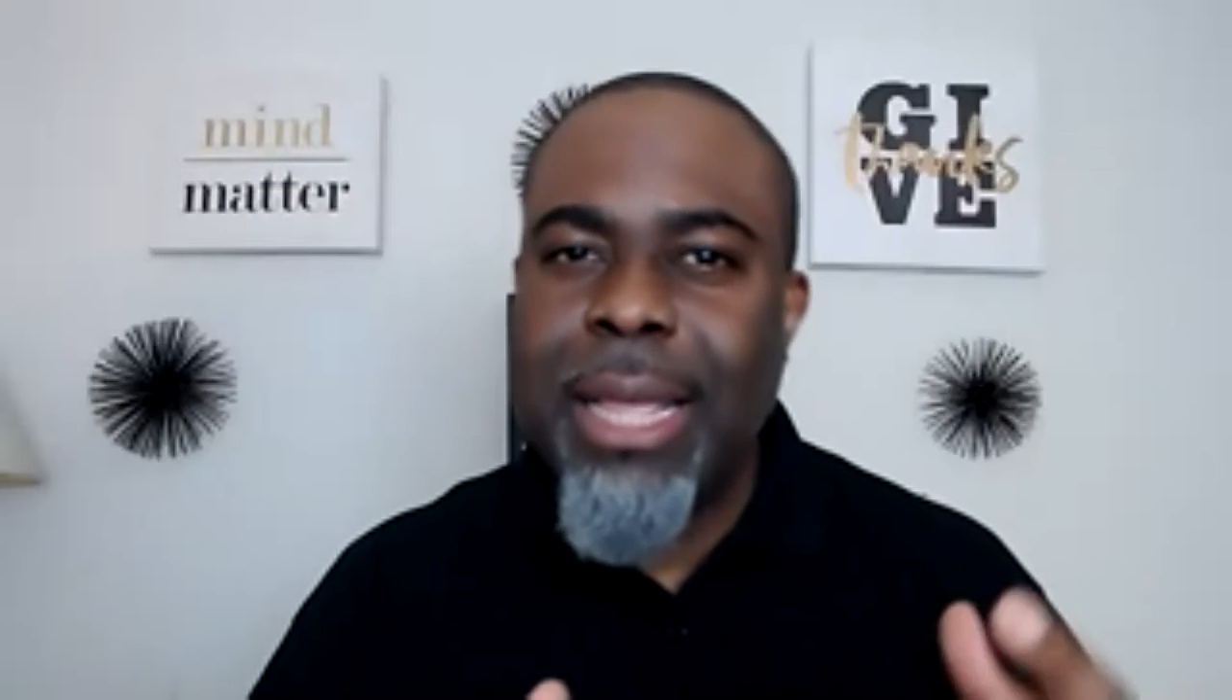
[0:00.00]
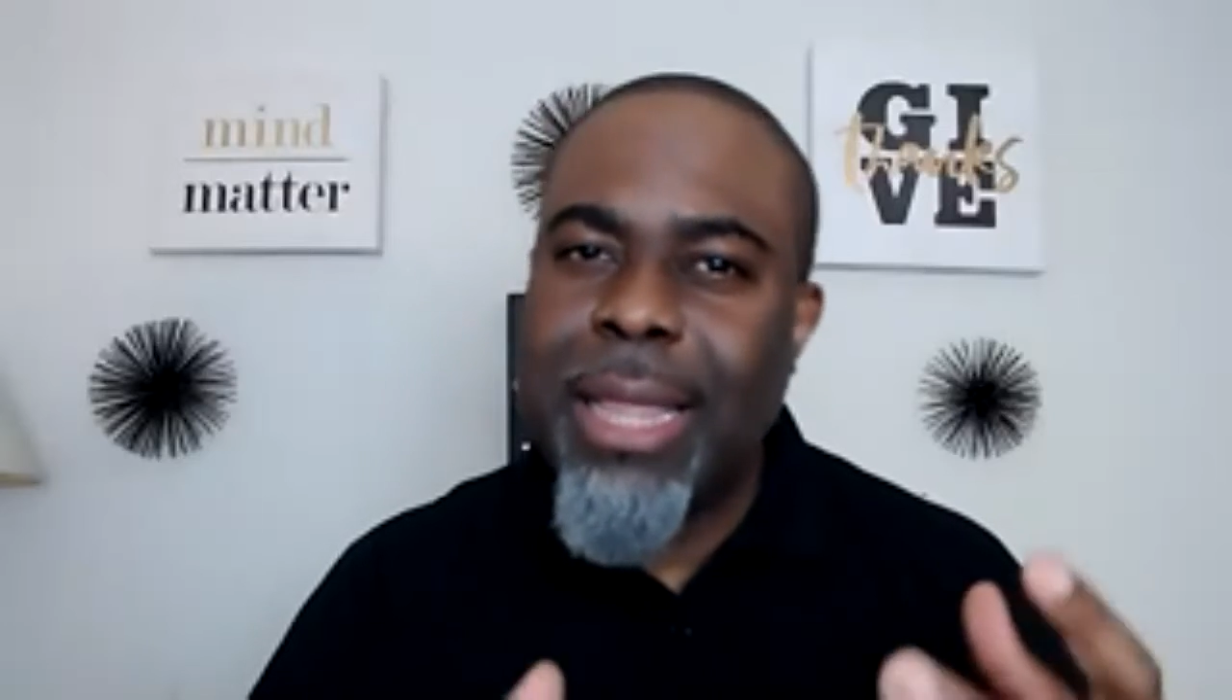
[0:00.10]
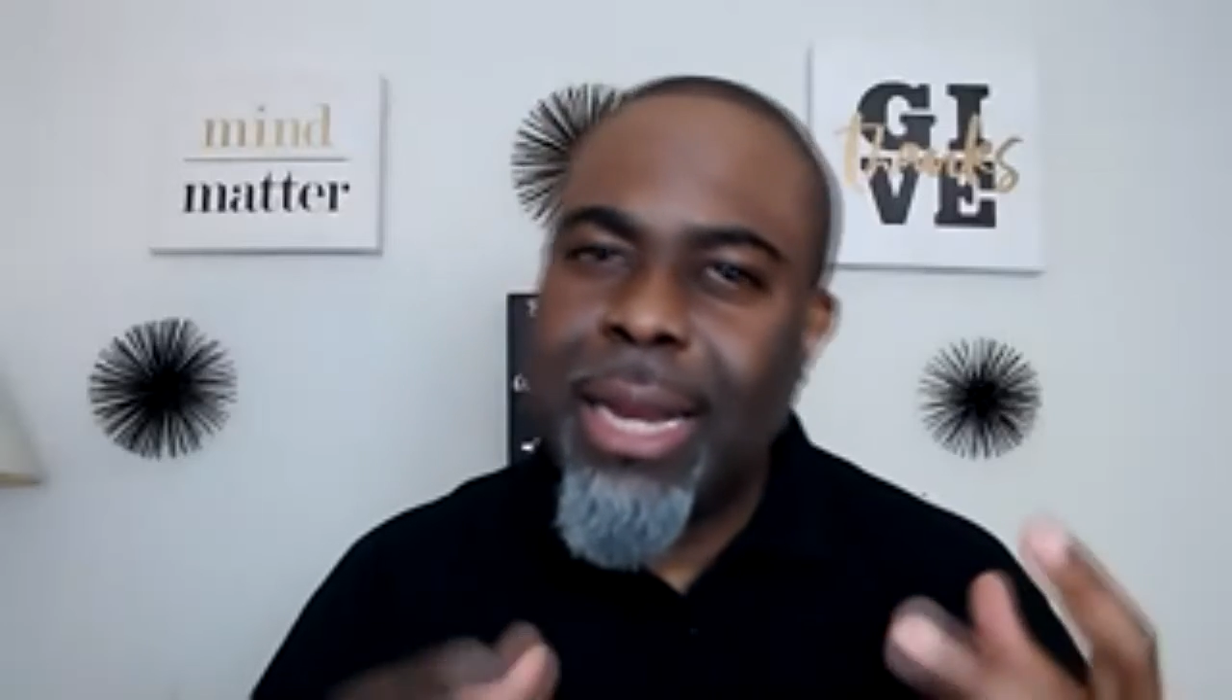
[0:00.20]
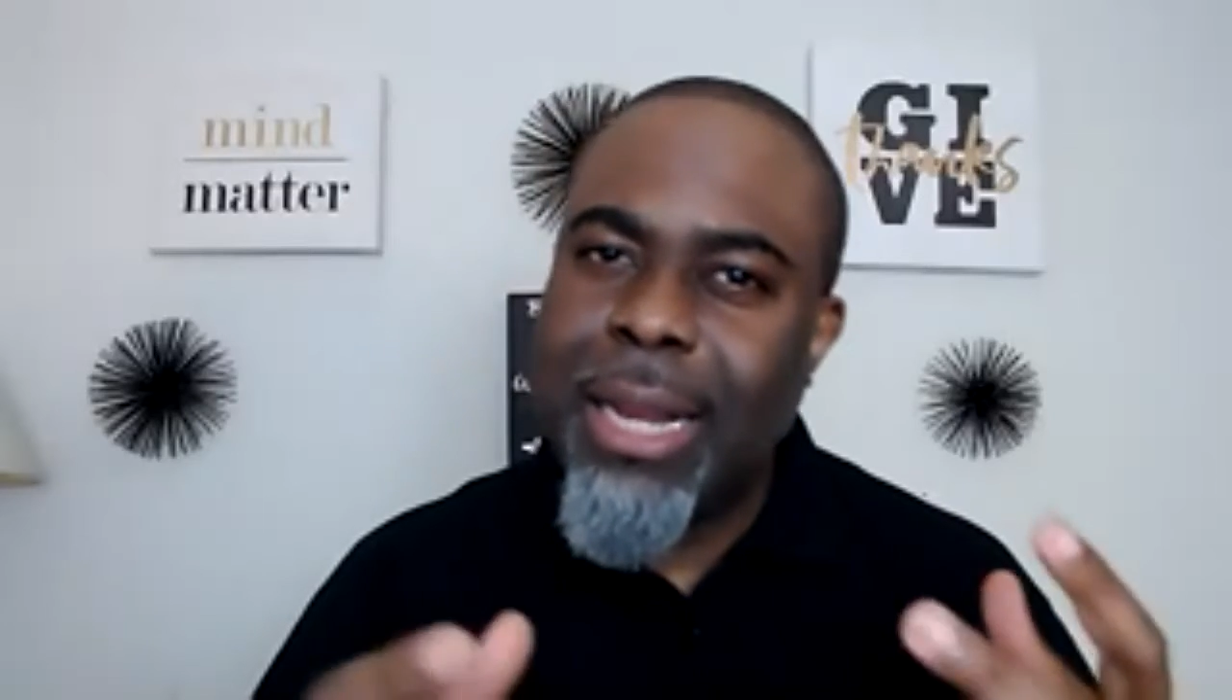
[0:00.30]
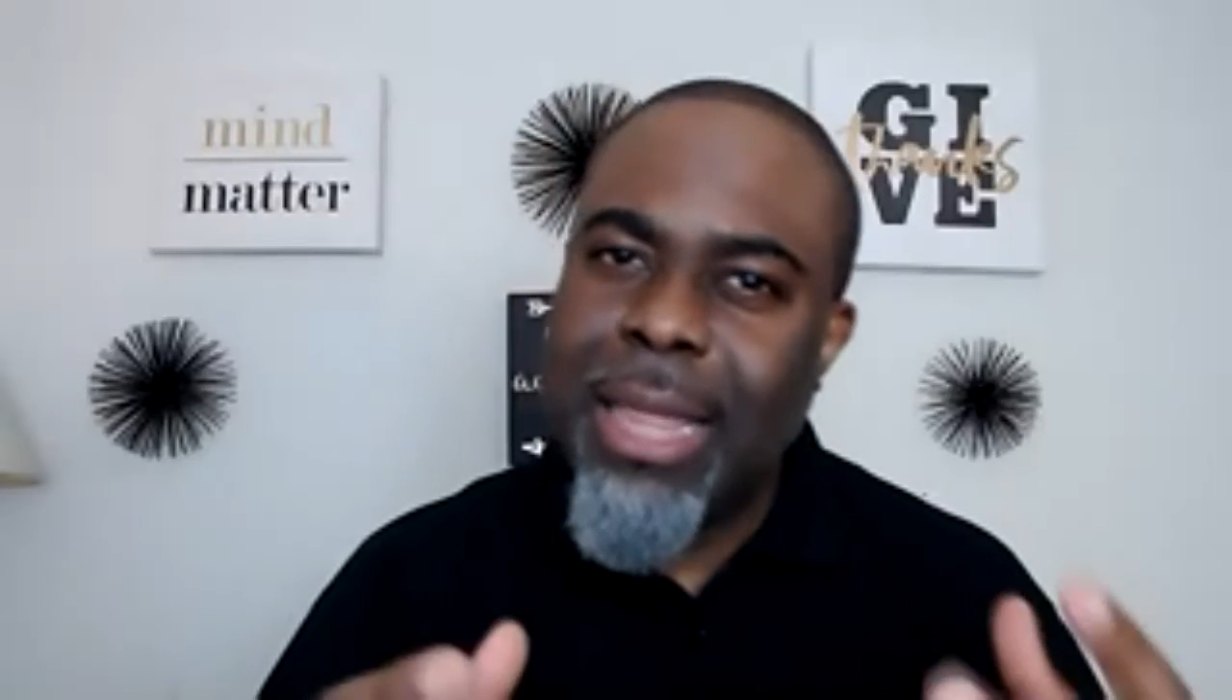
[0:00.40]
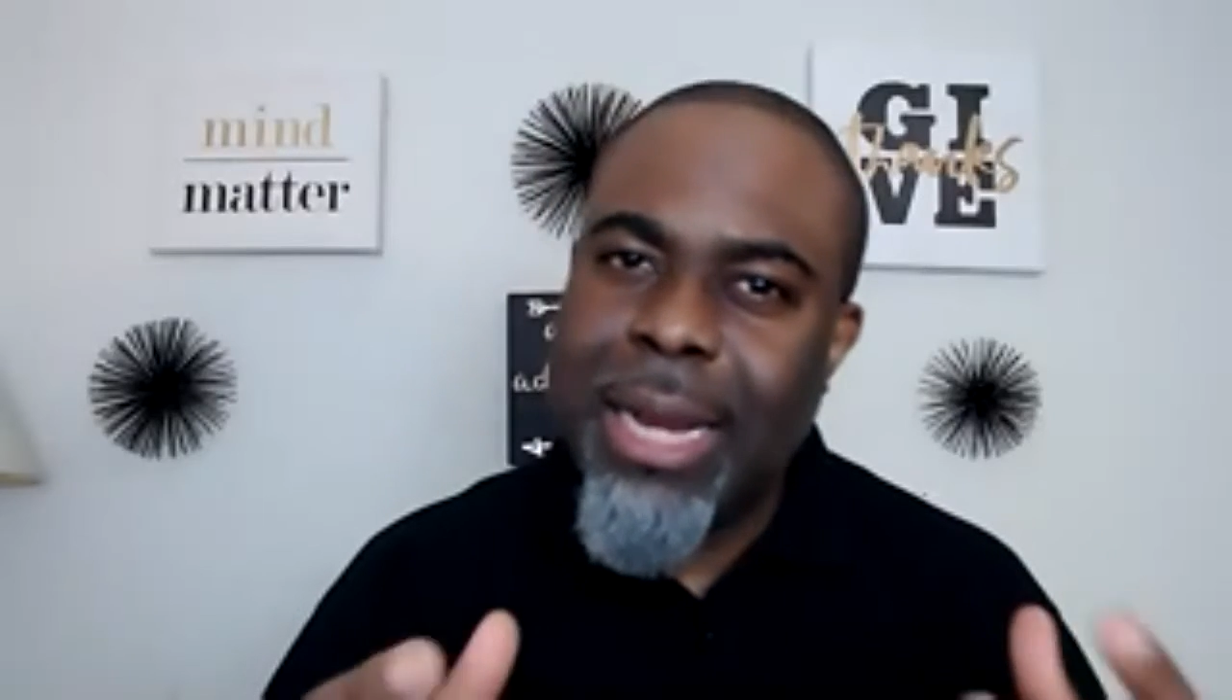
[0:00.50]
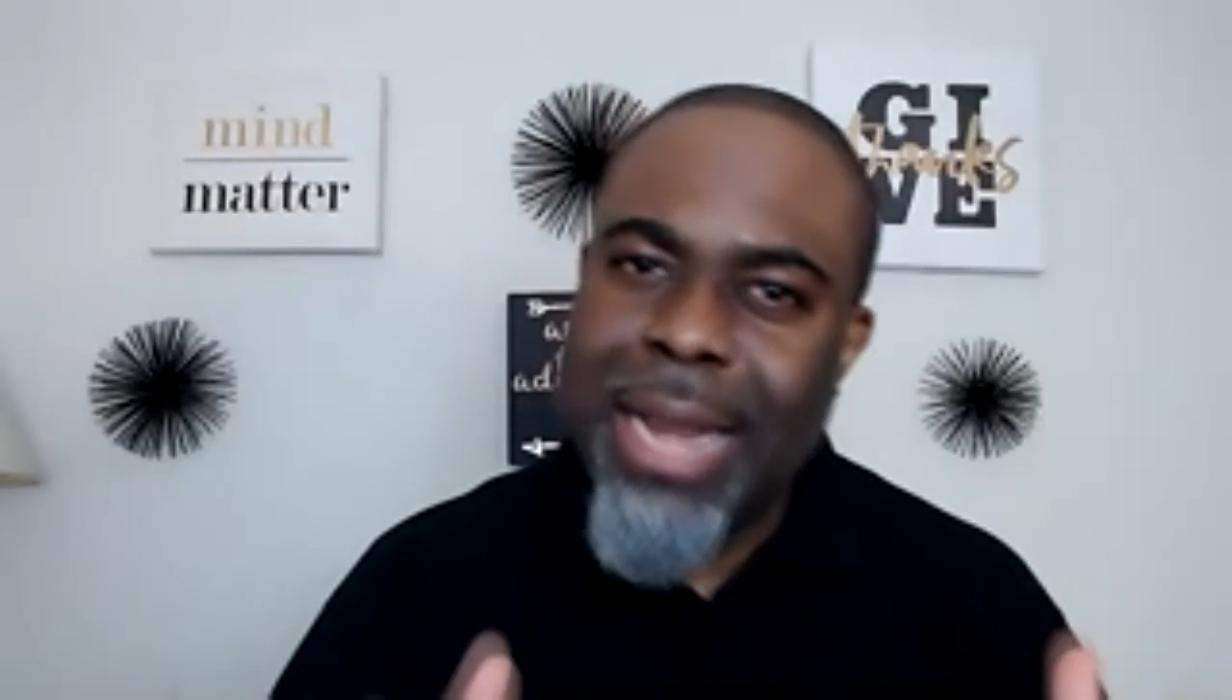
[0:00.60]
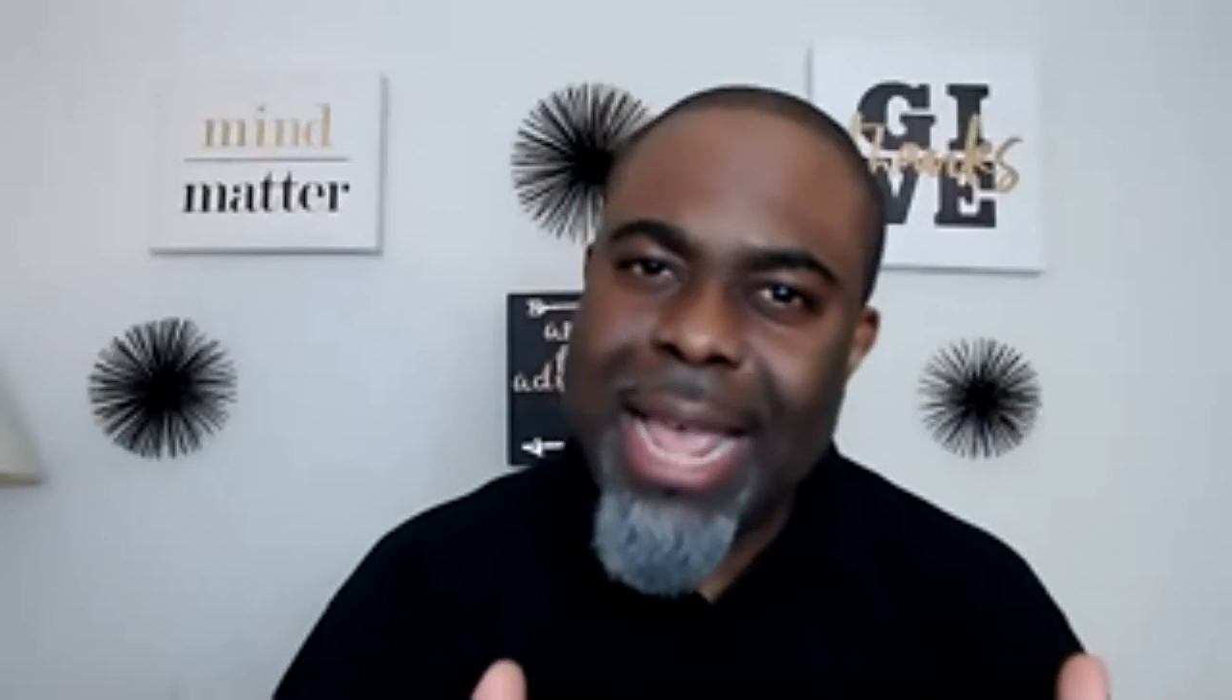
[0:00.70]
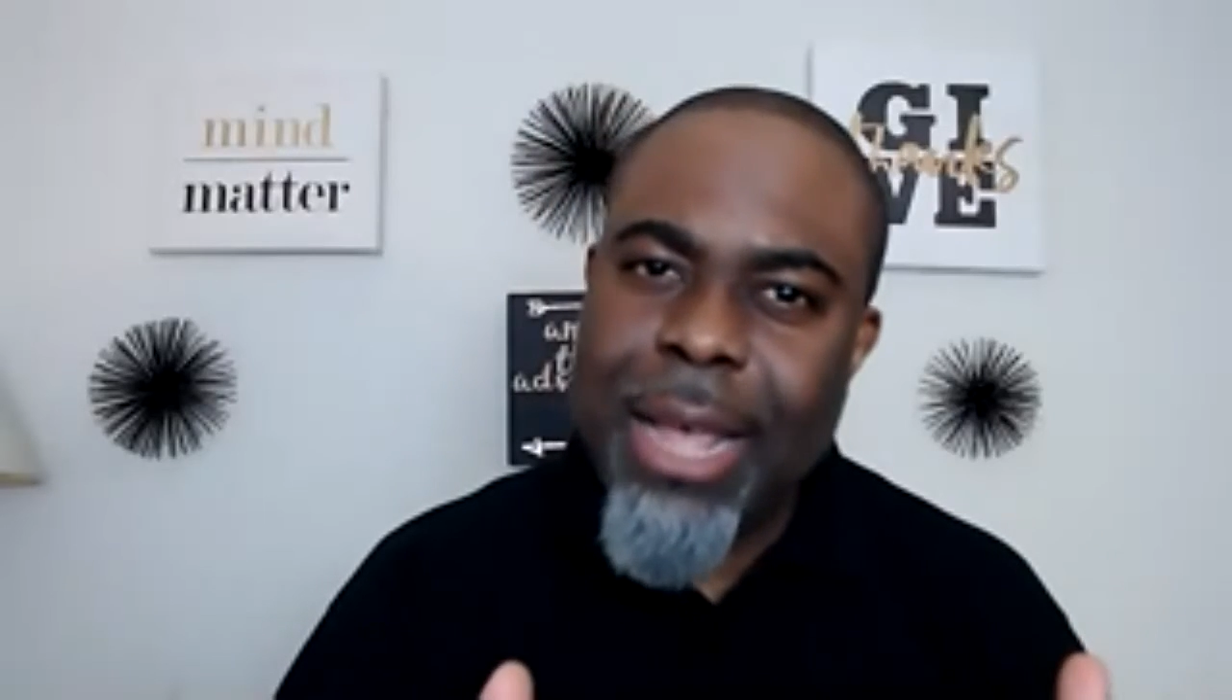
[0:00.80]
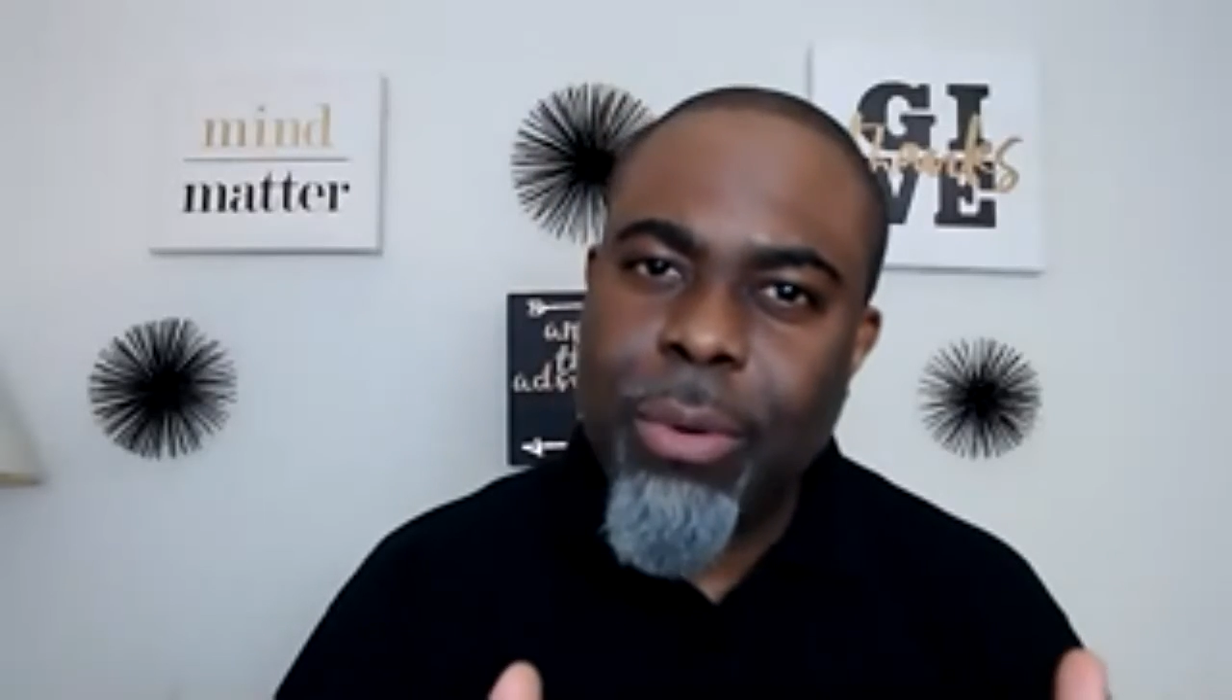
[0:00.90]
a
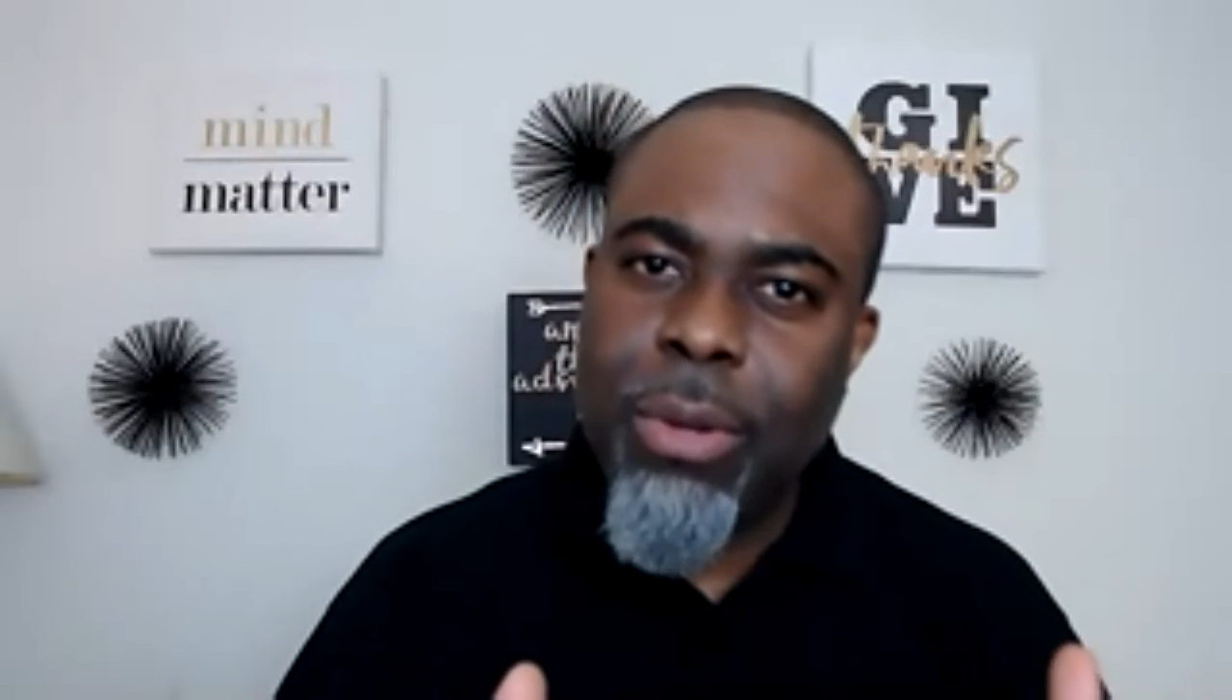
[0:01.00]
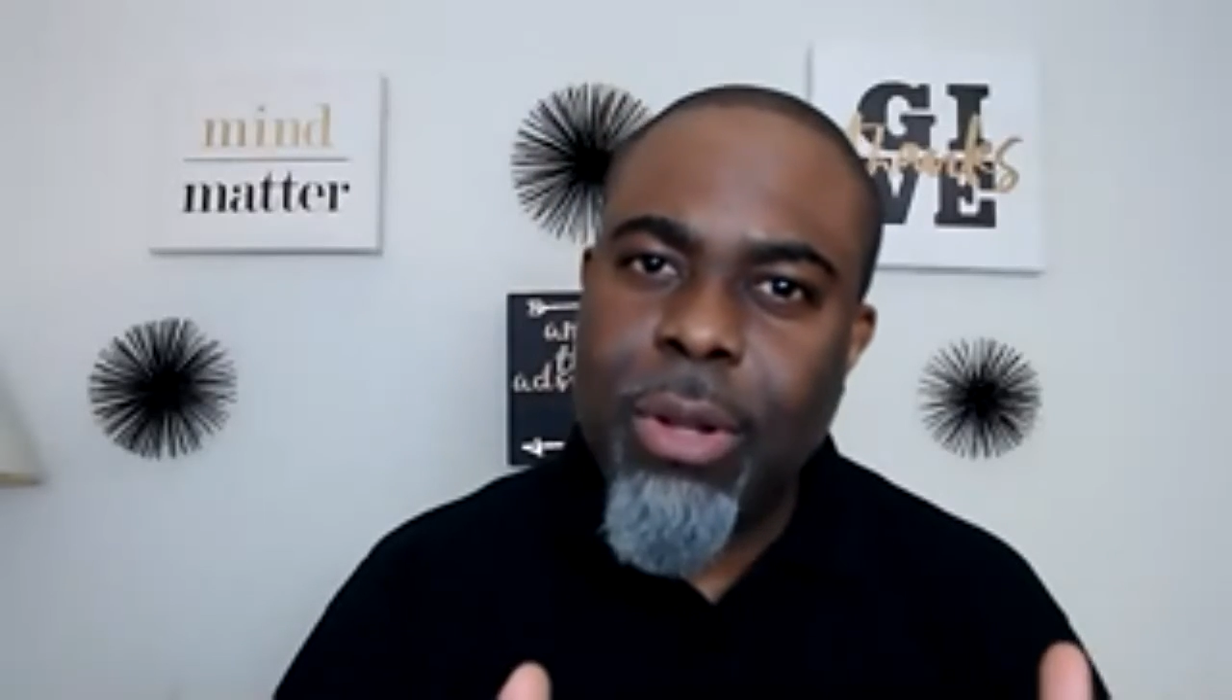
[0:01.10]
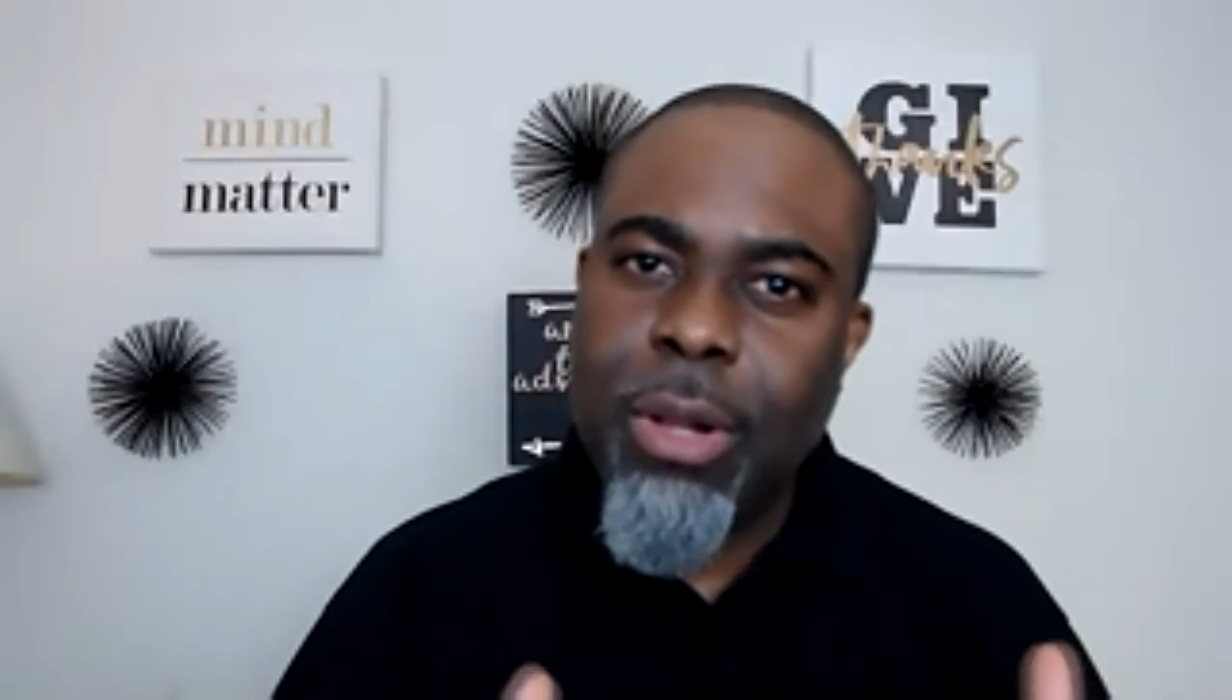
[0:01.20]
noun.